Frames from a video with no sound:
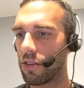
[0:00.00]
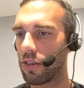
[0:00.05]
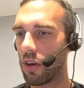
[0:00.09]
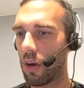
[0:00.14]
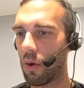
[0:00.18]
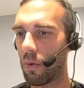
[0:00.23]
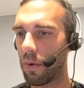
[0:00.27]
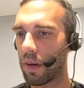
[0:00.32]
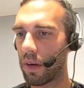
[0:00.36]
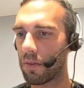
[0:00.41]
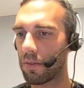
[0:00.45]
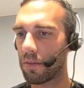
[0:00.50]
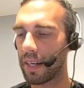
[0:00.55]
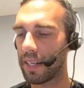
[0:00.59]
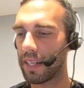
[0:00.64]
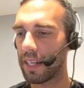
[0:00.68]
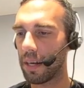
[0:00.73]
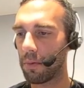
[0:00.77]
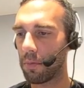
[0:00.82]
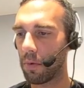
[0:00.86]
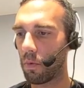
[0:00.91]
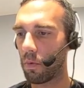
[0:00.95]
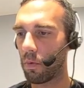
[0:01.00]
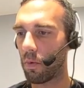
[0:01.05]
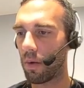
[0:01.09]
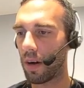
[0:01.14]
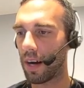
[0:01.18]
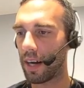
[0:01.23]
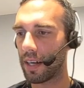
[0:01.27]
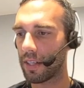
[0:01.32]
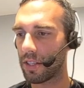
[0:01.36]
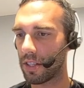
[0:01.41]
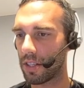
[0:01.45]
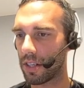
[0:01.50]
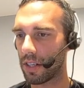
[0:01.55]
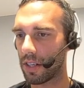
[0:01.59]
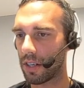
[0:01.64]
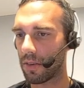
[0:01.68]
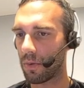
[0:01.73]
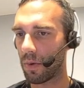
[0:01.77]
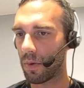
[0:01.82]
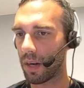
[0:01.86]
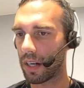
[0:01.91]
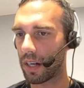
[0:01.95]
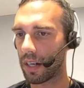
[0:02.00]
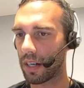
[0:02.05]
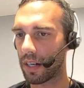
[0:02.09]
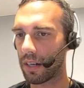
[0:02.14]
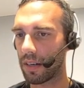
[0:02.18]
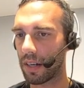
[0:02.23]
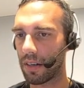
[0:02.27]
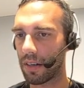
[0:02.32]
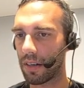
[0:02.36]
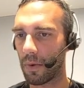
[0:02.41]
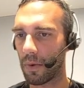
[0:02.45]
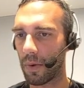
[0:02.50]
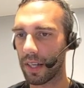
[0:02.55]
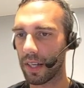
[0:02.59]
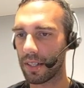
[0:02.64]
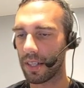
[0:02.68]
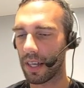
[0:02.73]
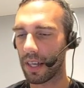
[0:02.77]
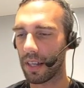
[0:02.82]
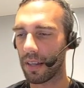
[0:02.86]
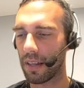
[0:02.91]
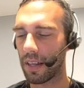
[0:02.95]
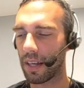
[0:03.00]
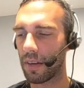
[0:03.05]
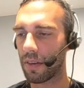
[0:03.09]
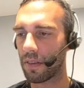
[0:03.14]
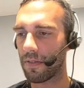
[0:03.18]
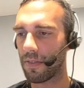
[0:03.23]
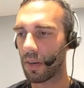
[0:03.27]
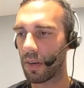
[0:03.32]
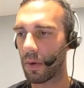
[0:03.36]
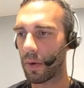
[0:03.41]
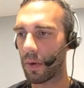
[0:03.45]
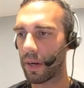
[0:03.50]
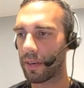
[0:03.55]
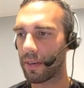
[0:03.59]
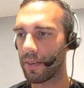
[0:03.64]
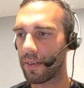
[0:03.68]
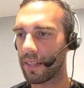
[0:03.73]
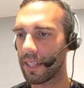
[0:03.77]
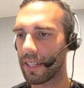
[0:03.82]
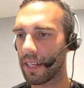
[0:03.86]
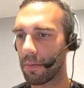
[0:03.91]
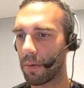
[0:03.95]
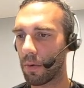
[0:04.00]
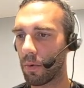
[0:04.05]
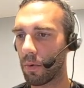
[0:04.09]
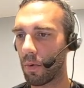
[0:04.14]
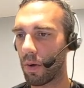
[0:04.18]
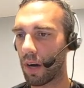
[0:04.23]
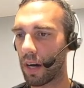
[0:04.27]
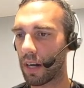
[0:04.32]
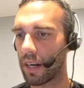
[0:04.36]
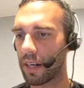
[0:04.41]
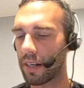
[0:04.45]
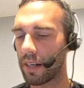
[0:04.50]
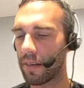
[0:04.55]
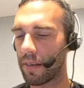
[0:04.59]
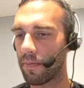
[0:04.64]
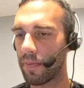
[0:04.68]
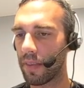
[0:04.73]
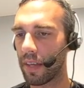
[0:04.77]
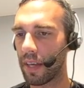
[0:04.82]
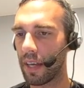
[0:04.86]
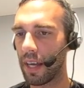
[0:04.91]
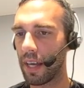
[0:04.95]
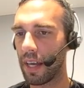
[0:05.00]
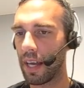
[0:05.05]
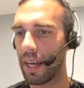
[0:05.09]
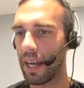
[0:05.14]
If you don't want to run double water, I don't know why I said that. I think if you don't want to run double water,